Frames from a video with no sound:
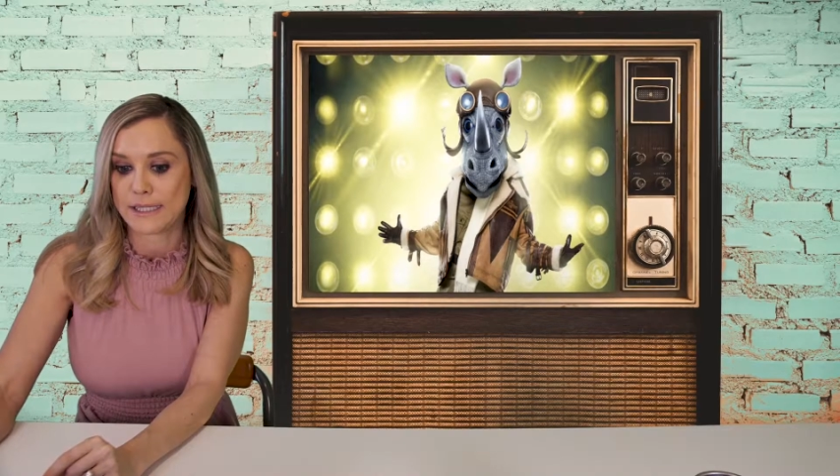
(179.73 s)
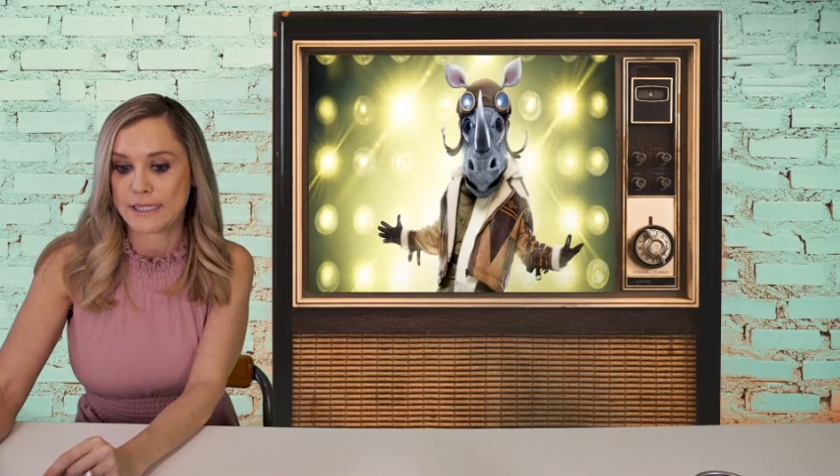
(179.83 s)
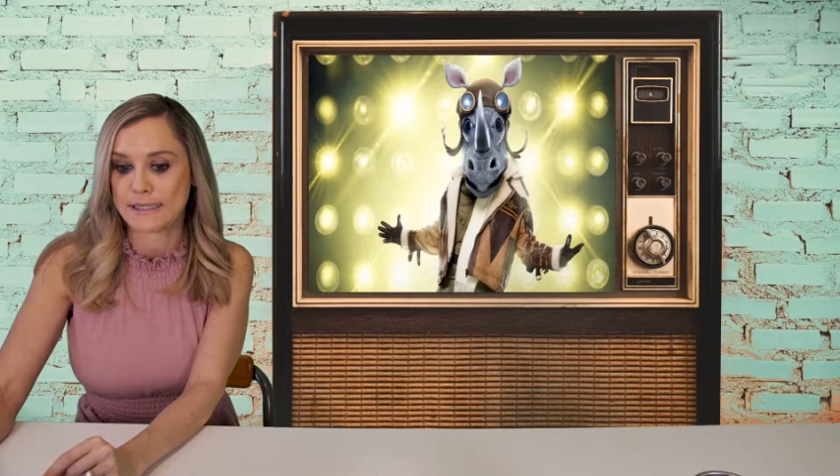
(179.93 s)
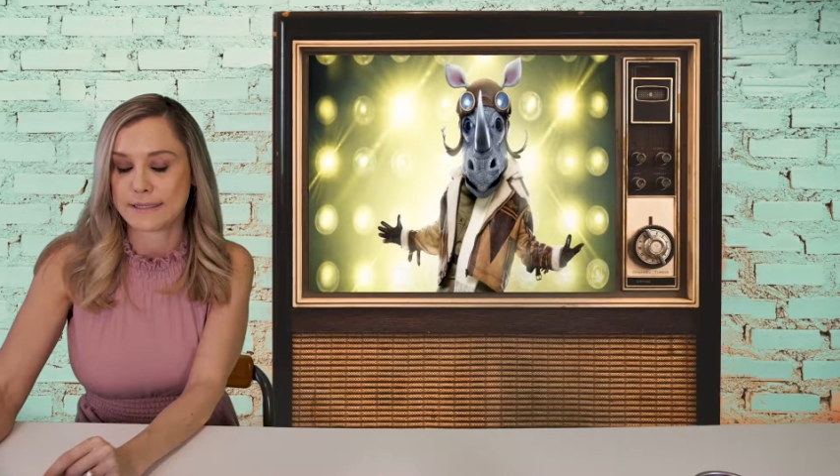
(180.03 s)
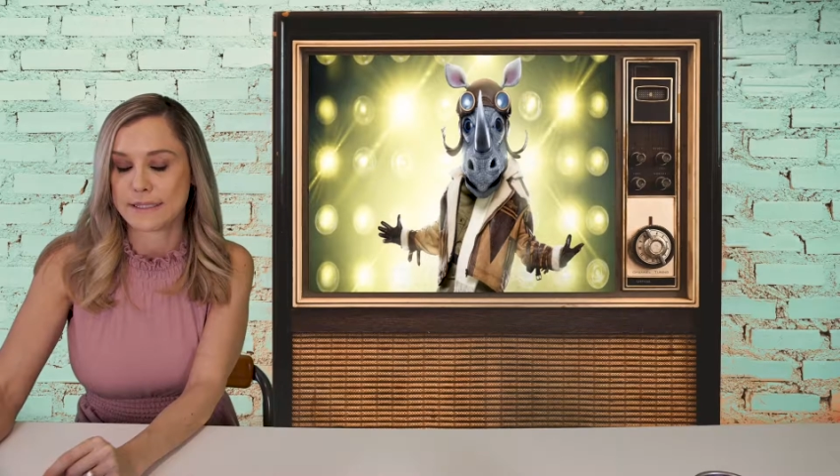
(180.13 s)

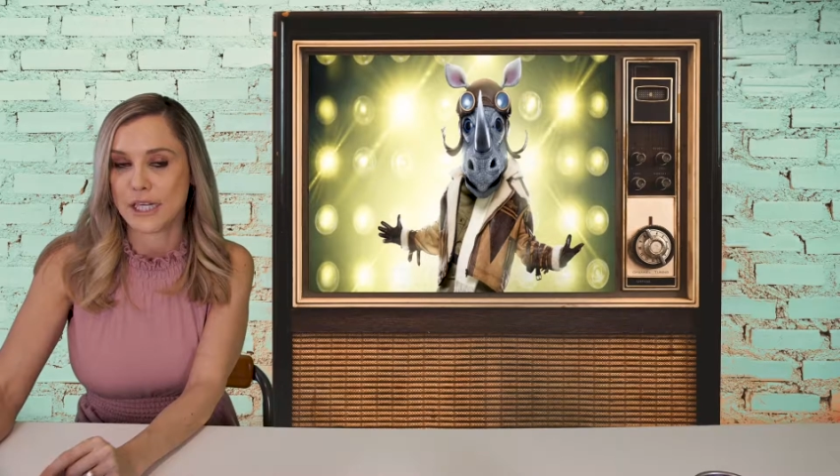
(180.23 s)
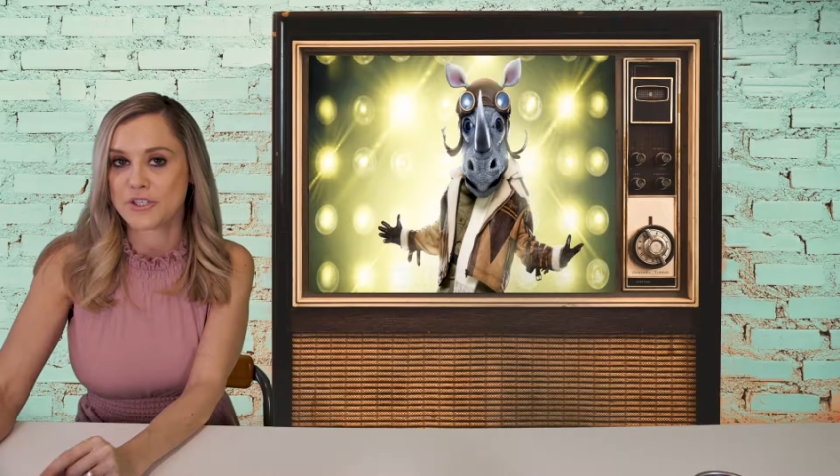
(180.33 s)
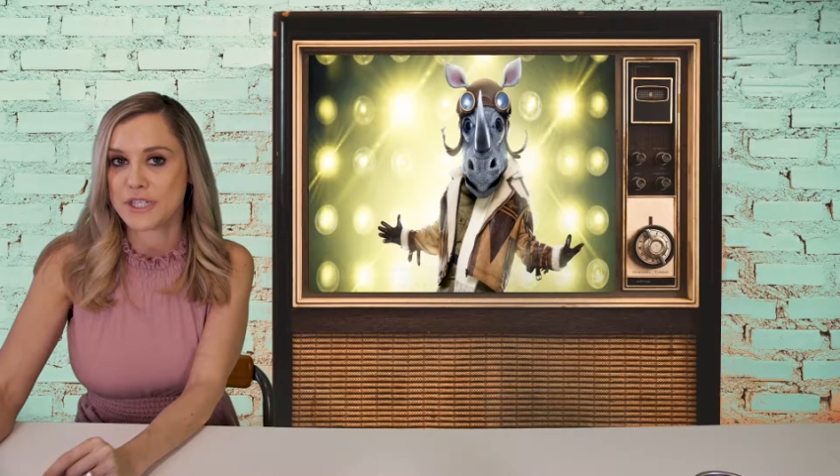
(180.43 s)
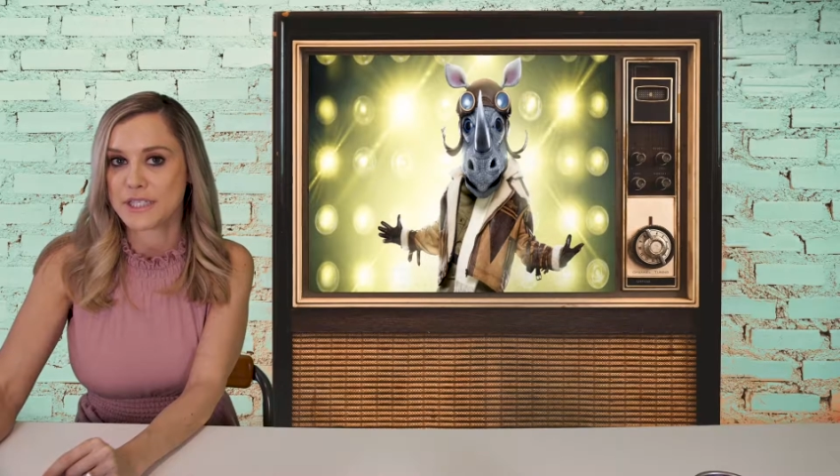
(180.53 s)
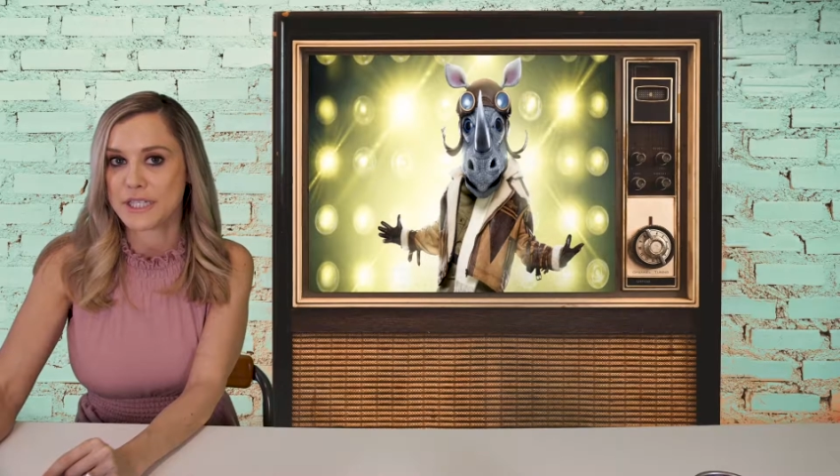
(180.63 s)
is
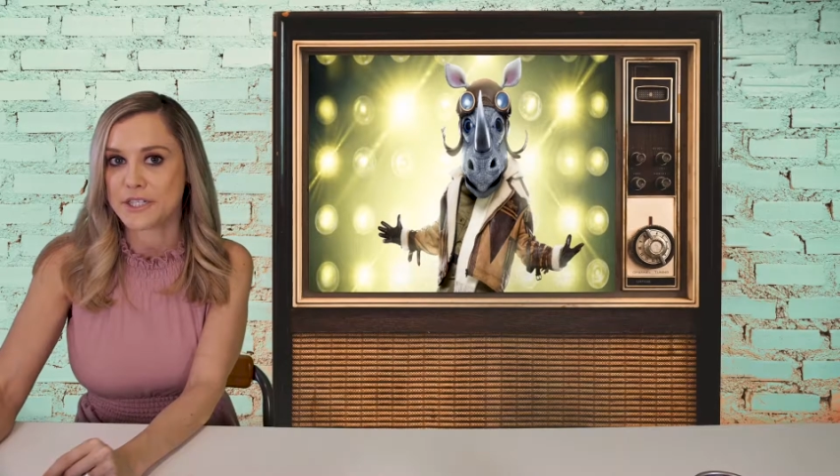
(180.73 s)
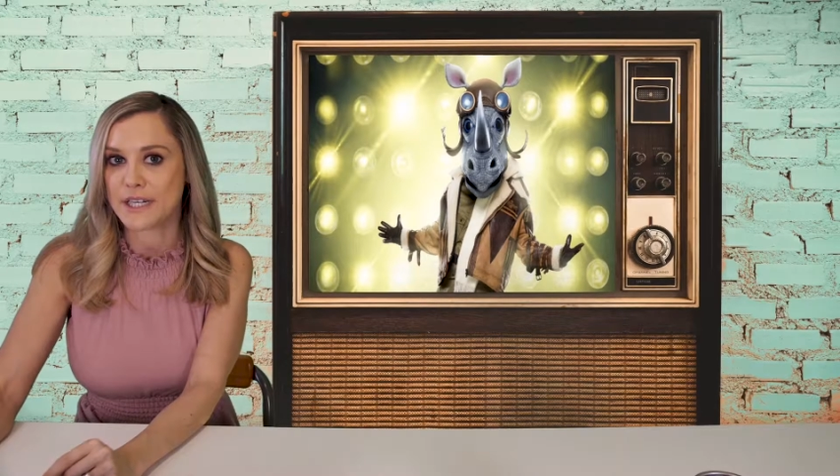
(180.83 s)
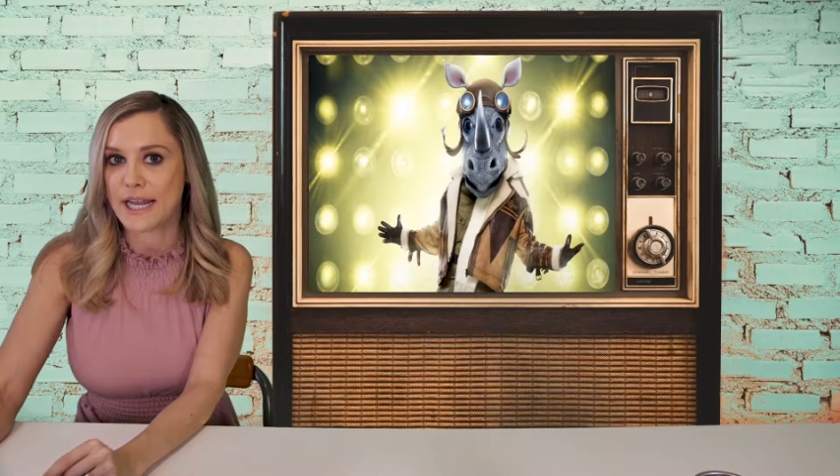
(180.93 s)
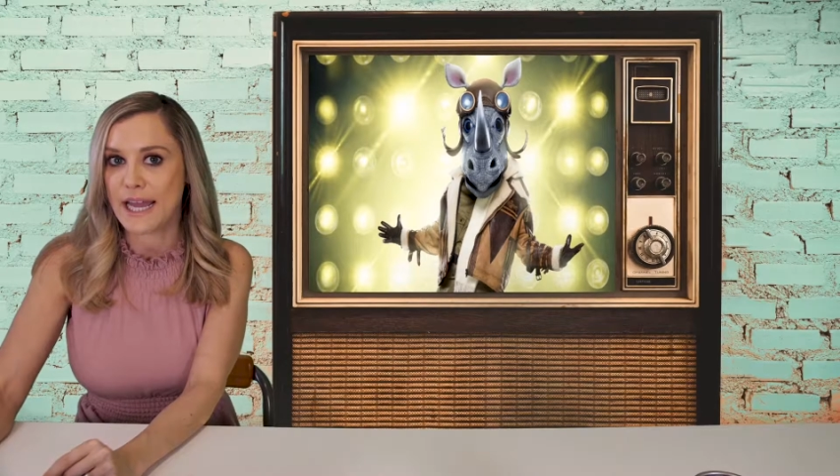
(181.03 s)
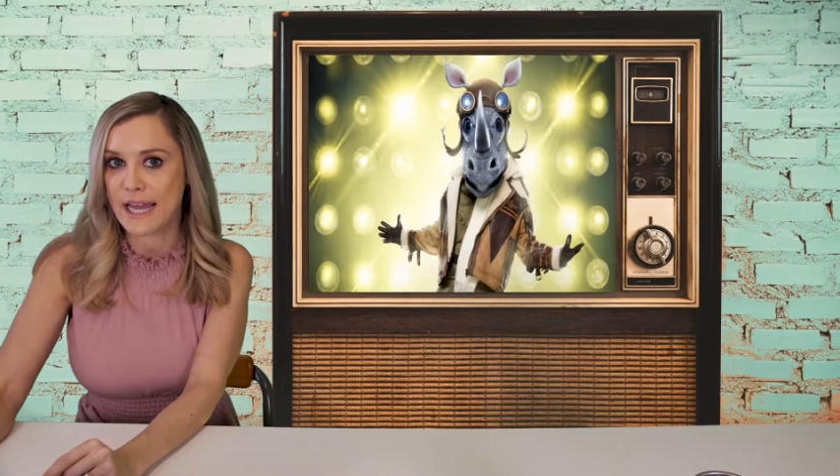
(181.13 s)
country singer
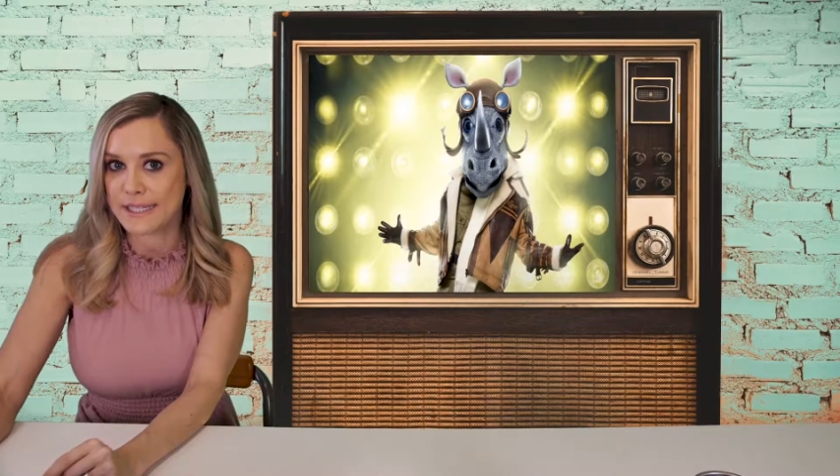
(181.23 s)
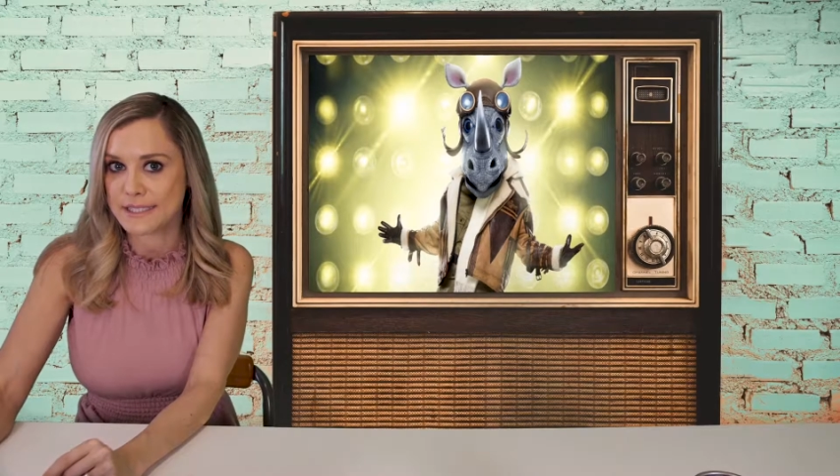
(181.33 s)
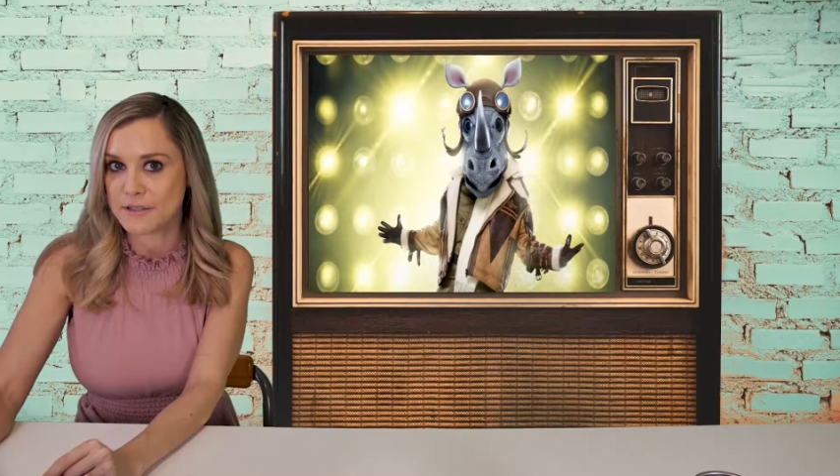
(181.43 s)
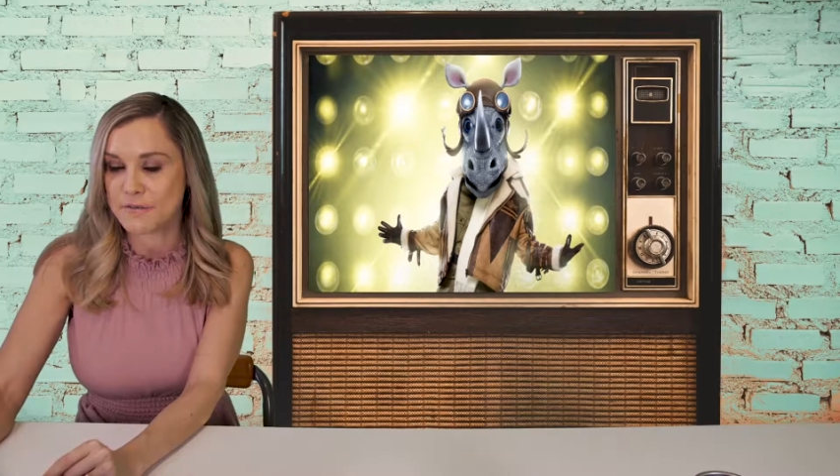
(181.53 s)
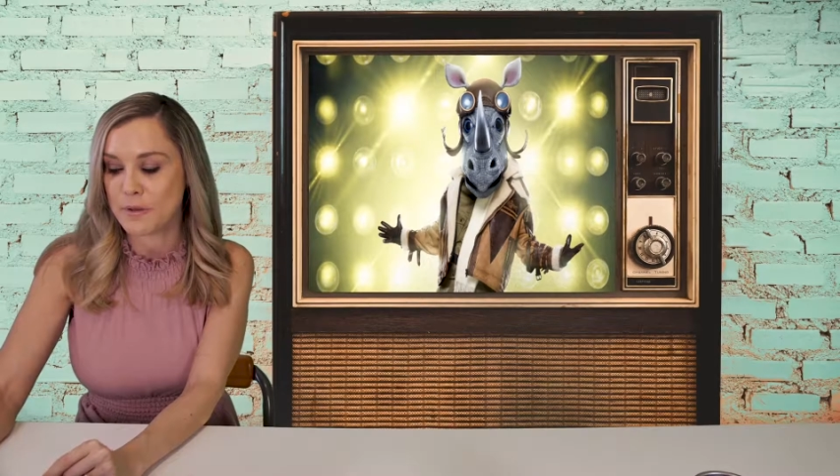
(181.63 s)
and
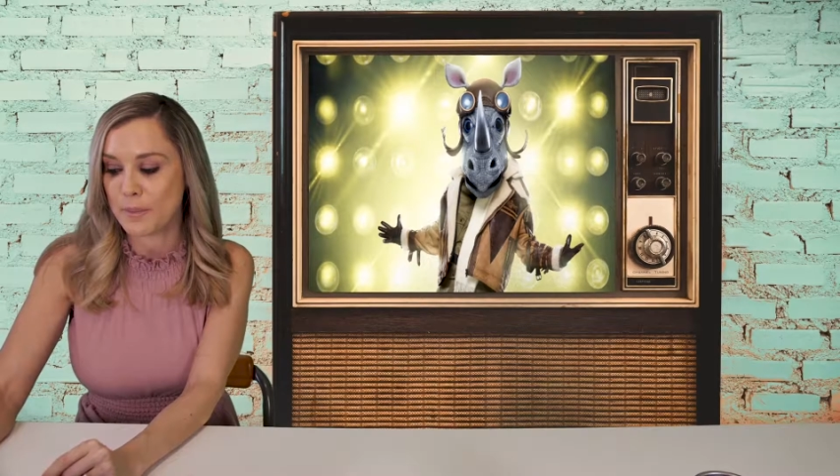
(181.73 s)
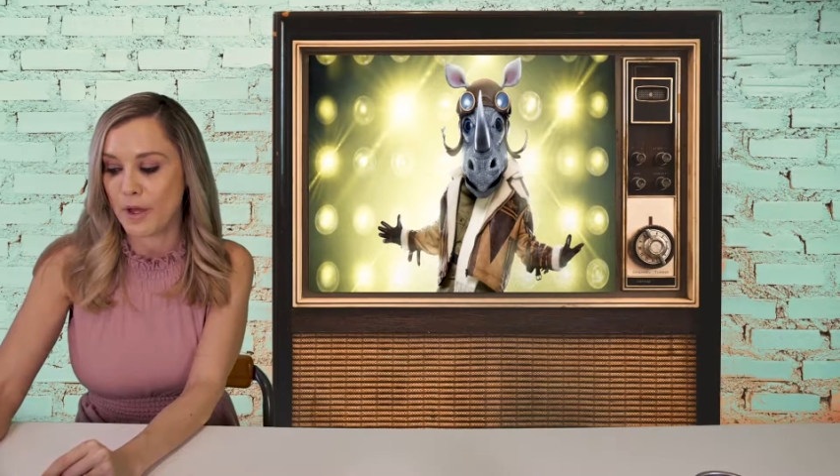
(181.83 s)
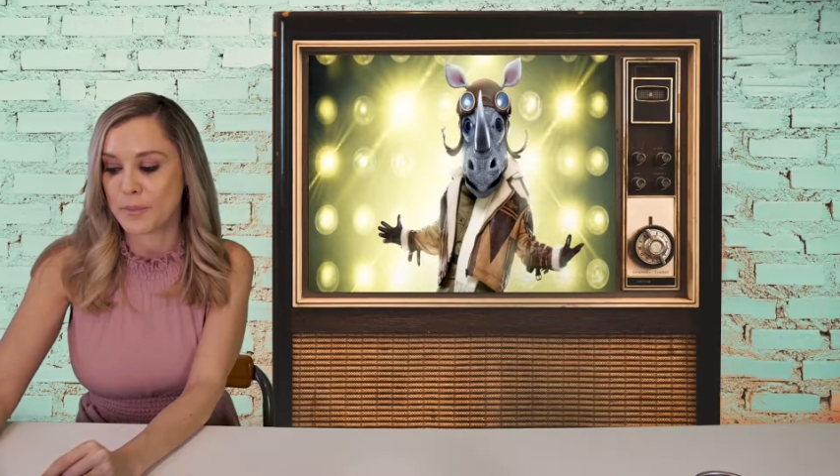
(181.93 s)
ex-football